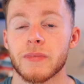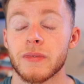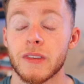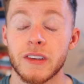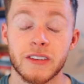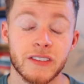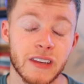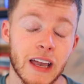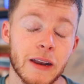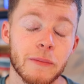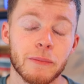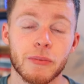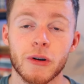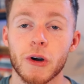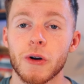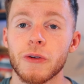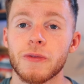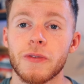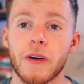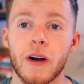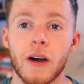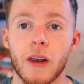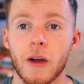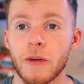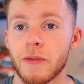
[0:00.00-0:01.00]
The scent
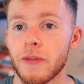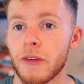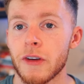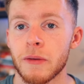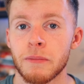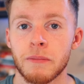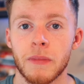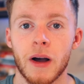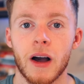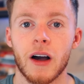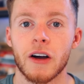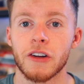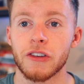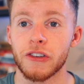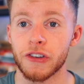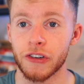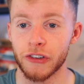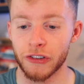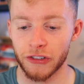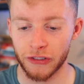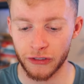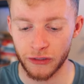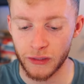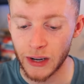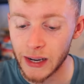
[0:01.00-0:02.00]
profile of them are
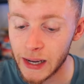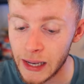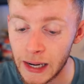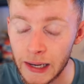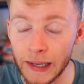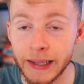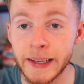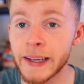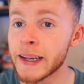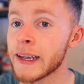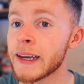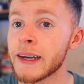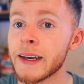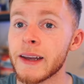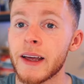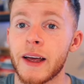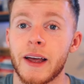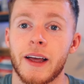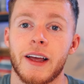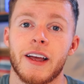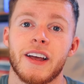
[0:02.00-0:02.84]
just clean,